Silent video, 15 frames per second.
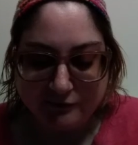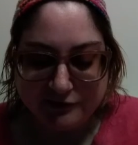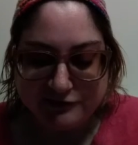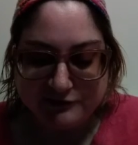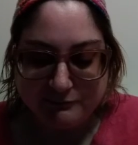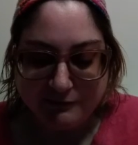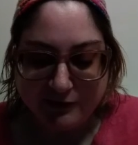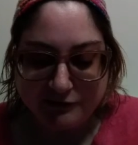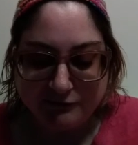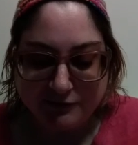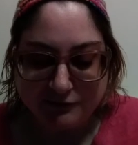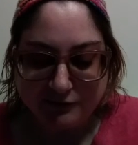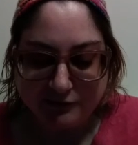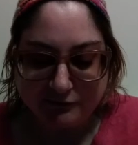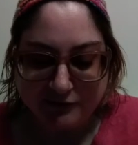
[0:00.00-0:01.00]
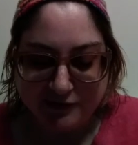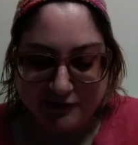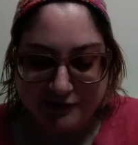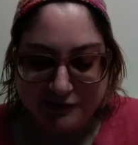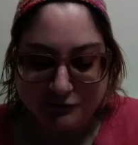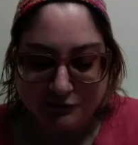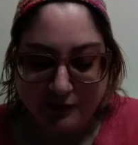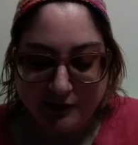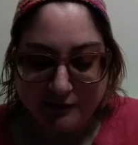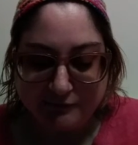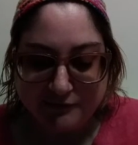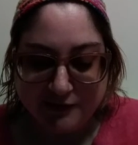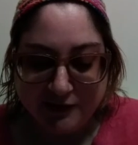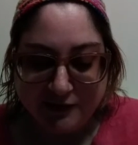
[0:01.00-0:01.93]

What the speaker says: a smothering love that he craved